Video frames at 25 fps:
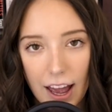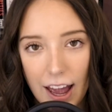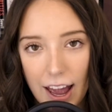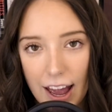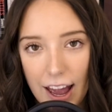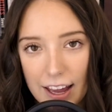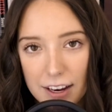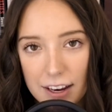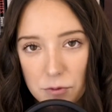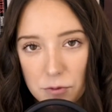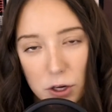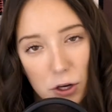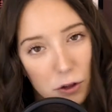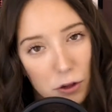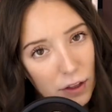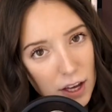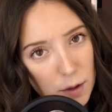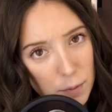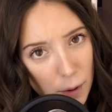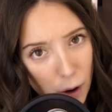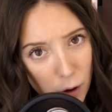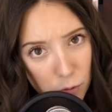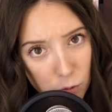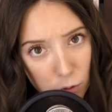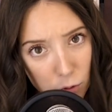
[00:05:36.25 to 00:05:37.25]
And when you think
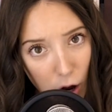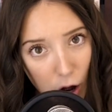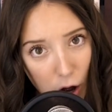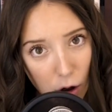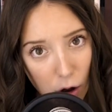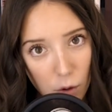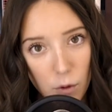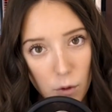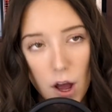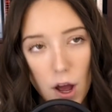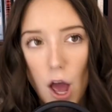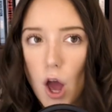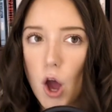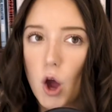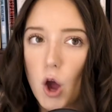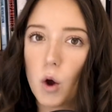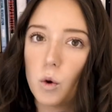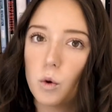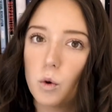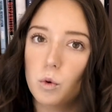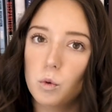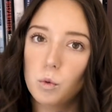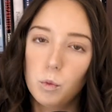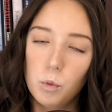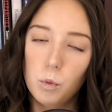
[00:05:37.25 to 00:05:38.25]
about Roe,
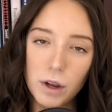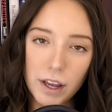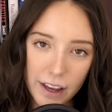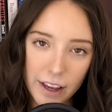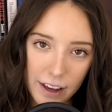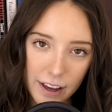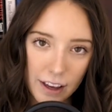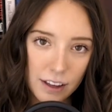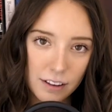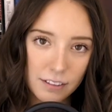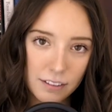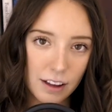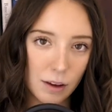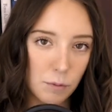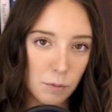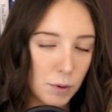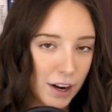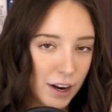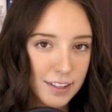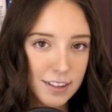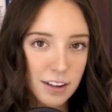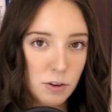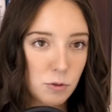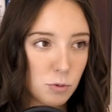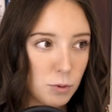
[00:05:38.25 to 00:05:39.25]
we, and when
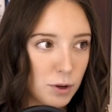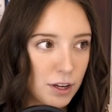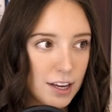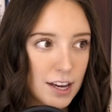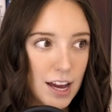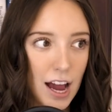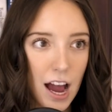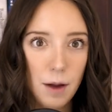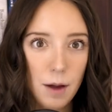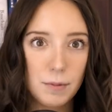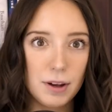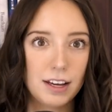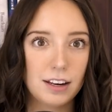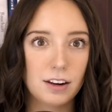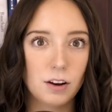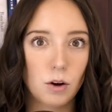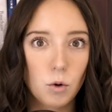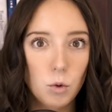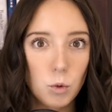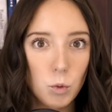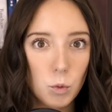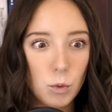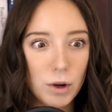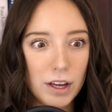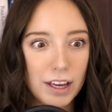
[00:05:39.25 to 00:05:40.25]
I say we, I mean
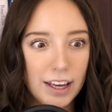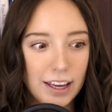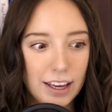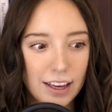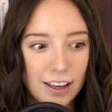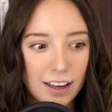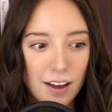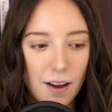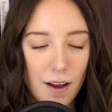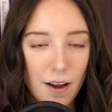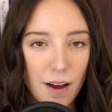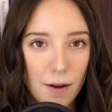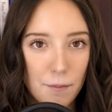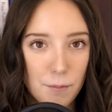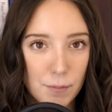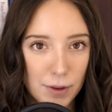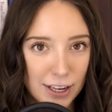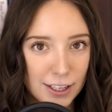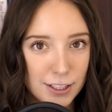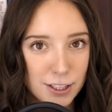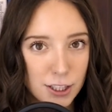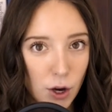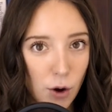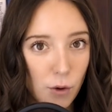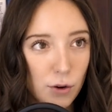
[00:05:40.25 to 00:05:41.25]
we
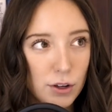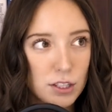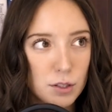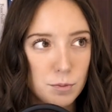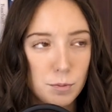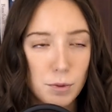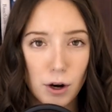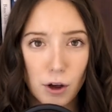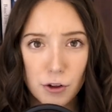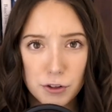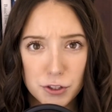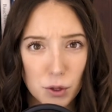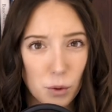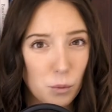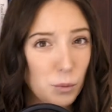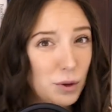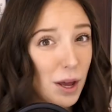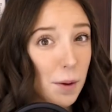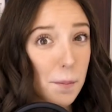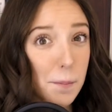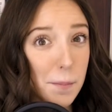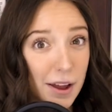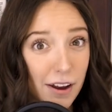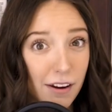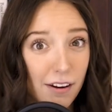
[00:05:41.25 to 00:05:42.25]
Minnesotans, but also we
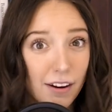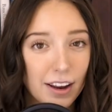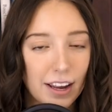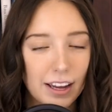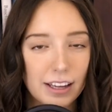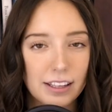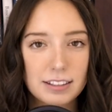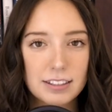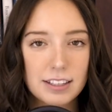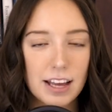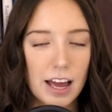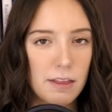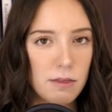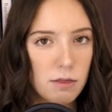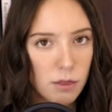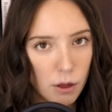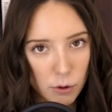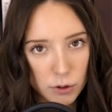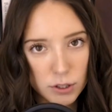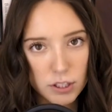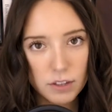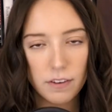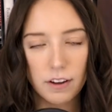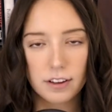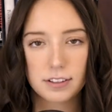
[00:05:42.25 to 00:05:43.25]
Americans, and
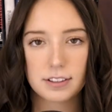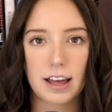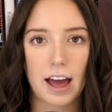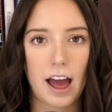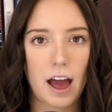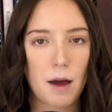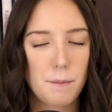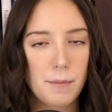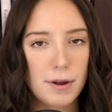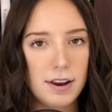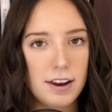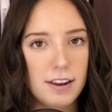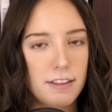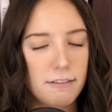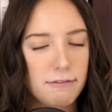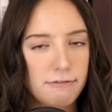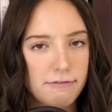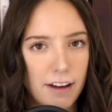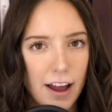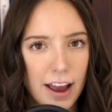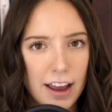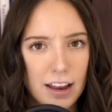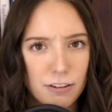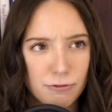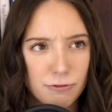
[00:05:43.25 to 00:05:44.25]
those of us that have been in the
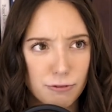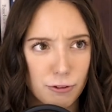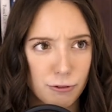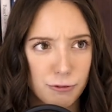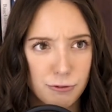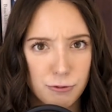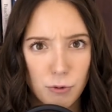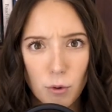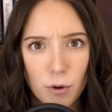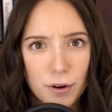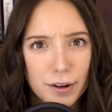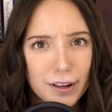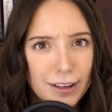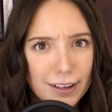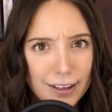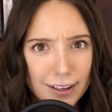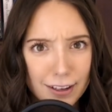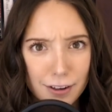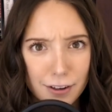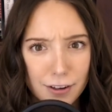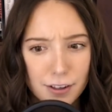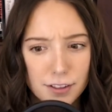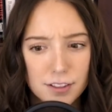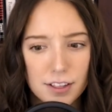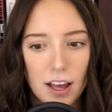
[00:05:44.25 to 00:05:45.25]
fight for 40
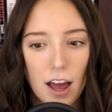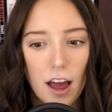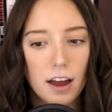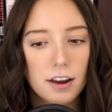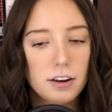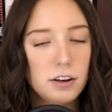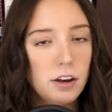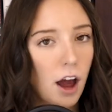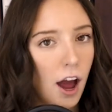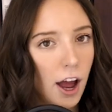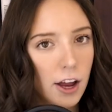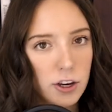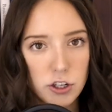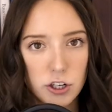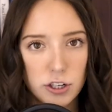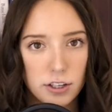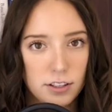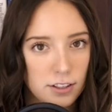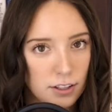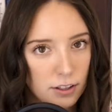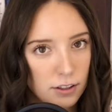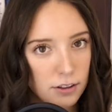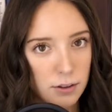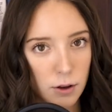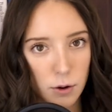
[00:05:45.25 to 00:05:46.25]
years, not
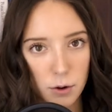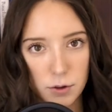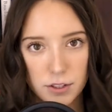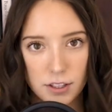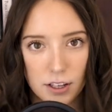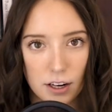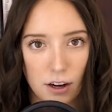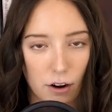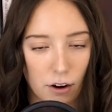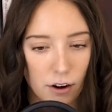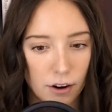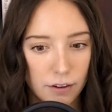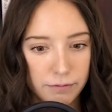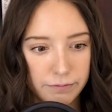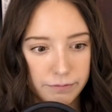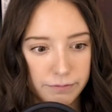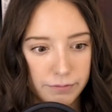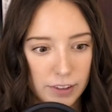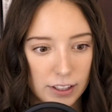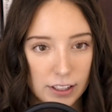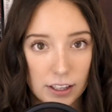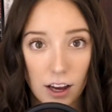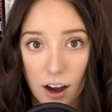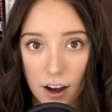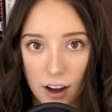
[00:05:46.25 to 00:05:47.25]
just those that are
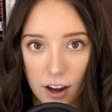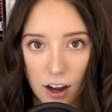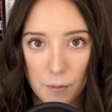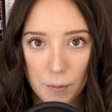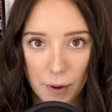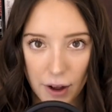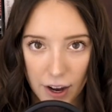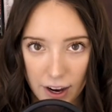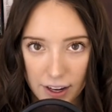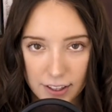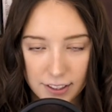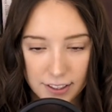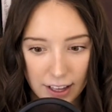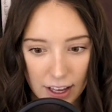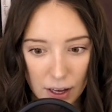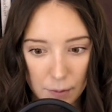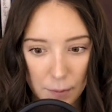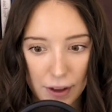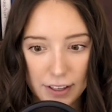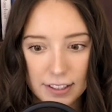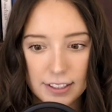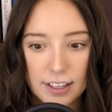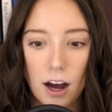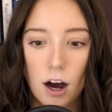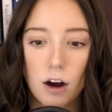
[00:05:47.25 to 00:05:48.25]
young among us like
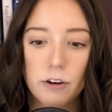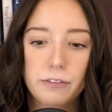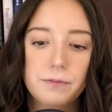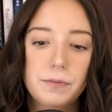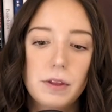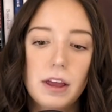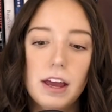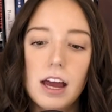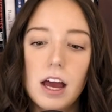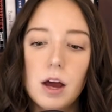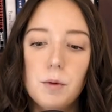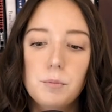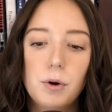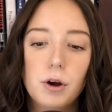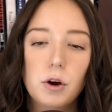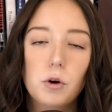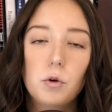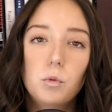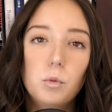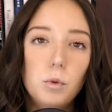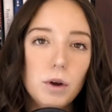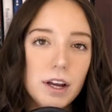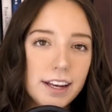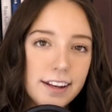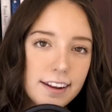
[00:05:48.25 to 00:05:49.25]
myself, but
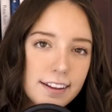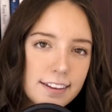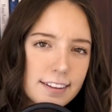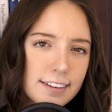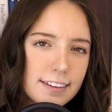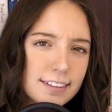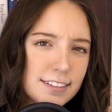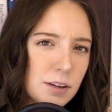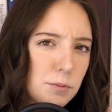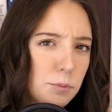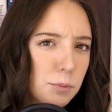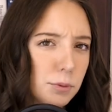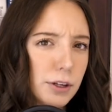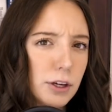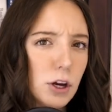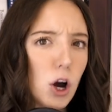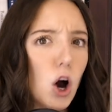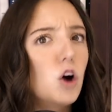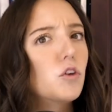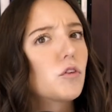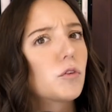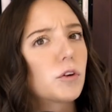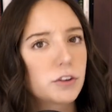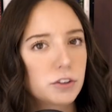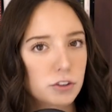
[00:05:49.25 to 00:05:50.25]
we didn't simply
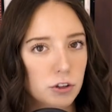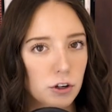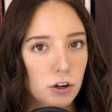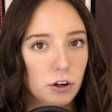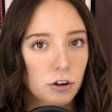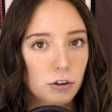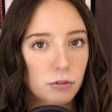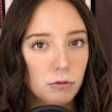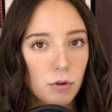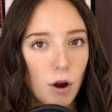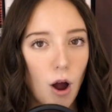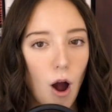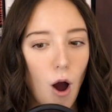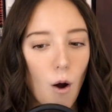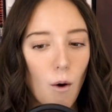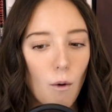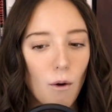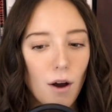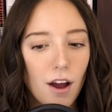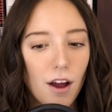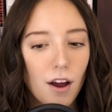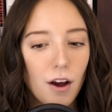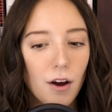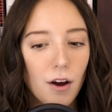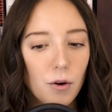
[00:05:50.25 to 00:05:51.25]
overturn Roe.
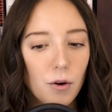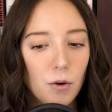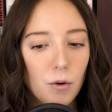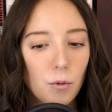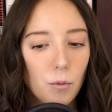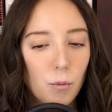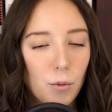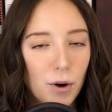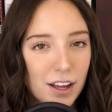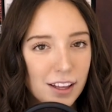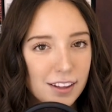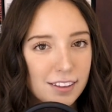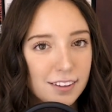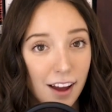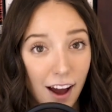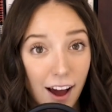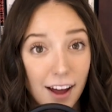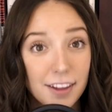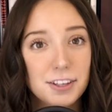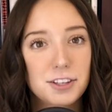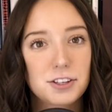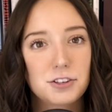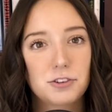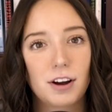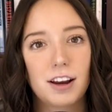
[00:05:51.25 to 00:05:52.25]
With
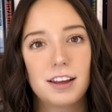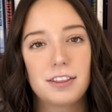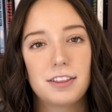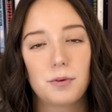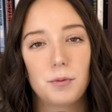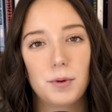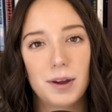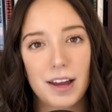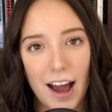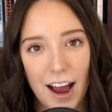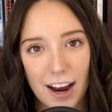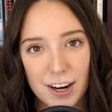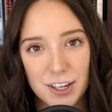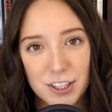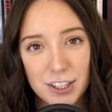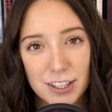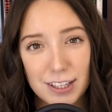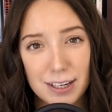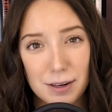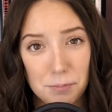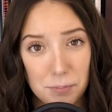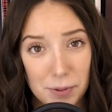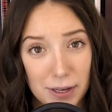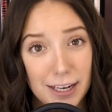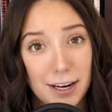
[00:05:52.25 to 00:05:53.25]
God's strength, we
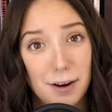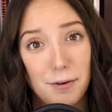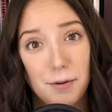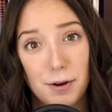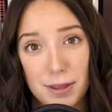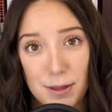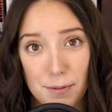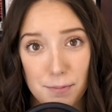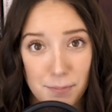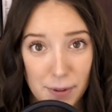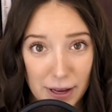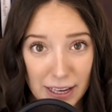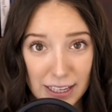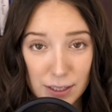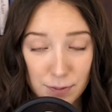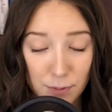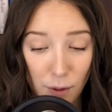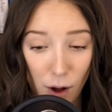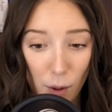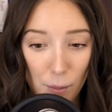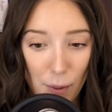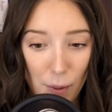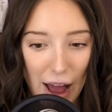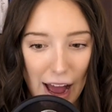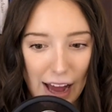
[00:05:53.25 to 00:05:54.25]
actually beat it with a
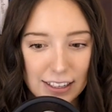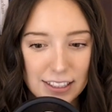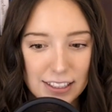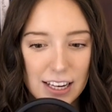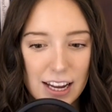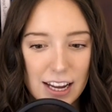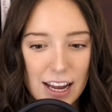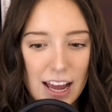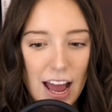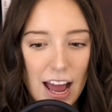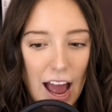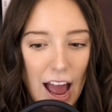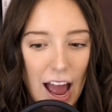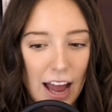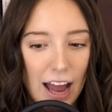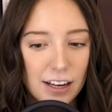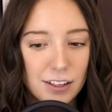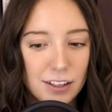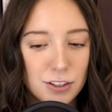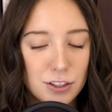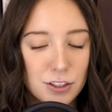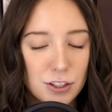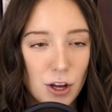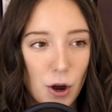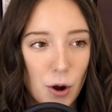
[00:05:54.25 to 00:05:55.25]
baseball bat.
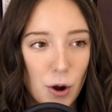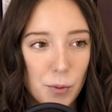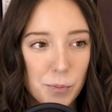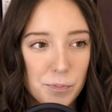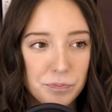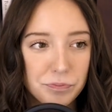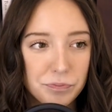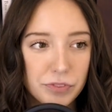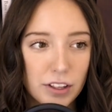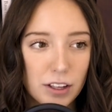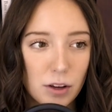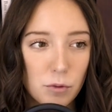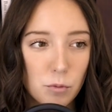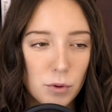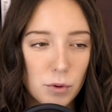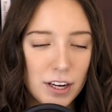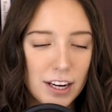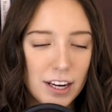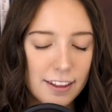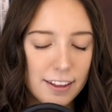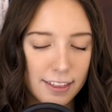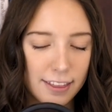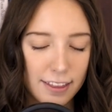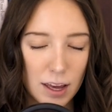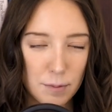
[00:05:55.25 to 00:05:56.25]
And so we
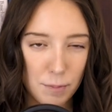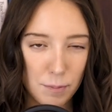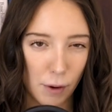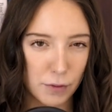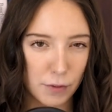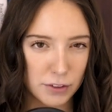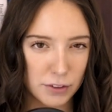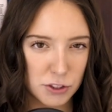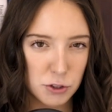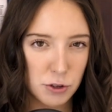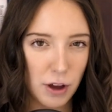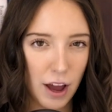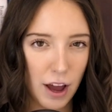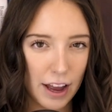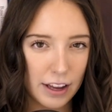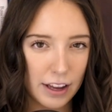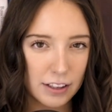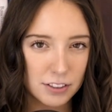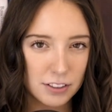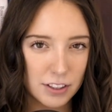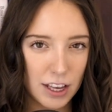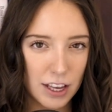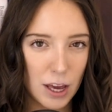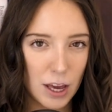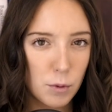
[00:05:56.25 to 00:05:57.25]
need to think about this, you
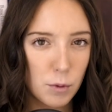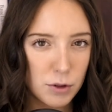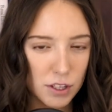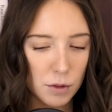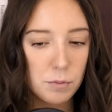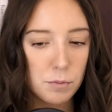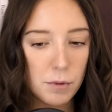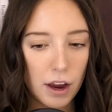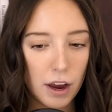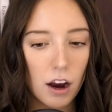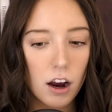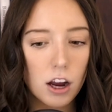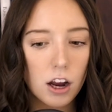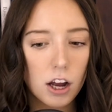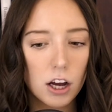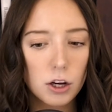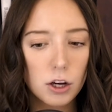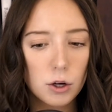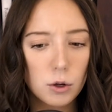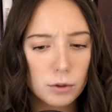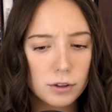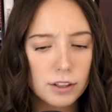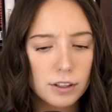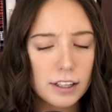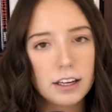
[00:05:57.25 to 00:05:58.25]
guys. It was America
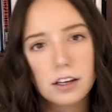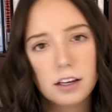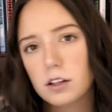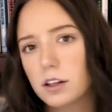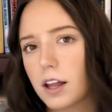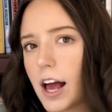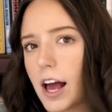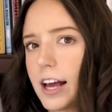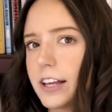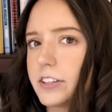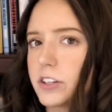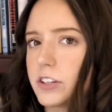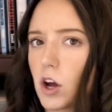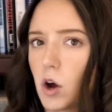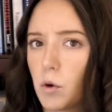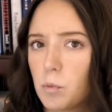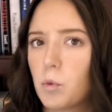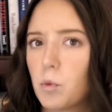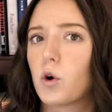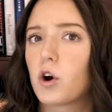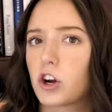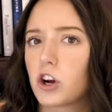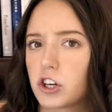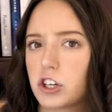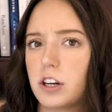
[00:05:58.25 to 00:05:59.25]
who legalized
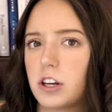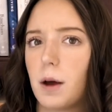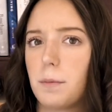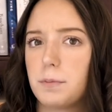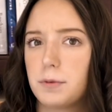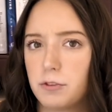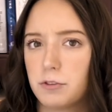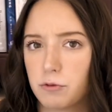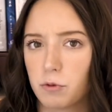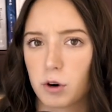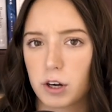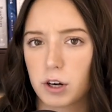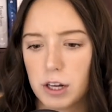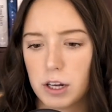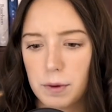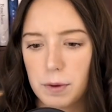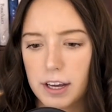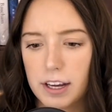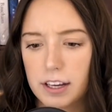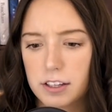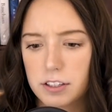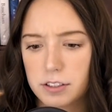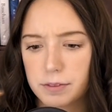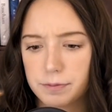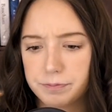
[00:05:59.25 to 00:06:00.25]
abortion up to 40
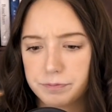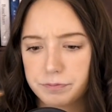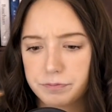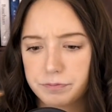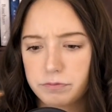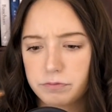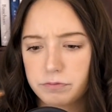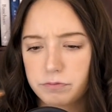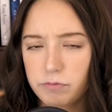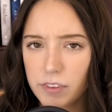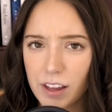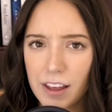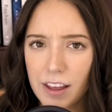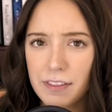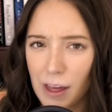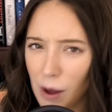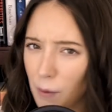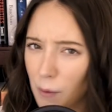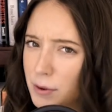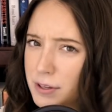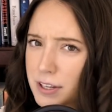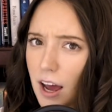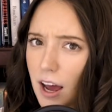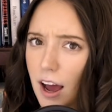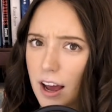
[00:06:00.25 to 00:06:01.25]
weeks. That
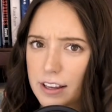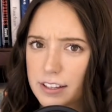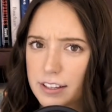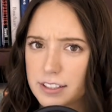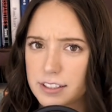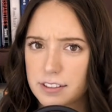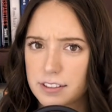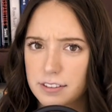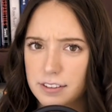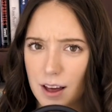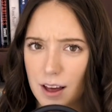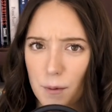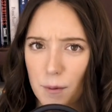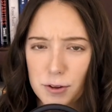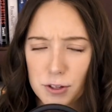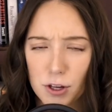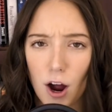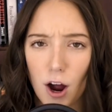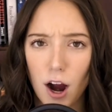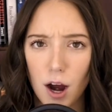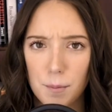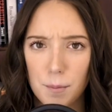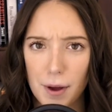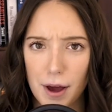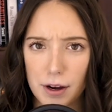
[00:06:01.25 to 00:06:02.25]
was us. That was
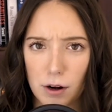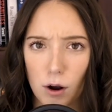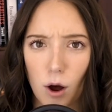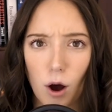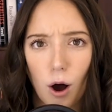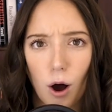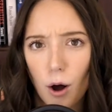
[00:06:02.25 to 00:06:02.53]
our bad.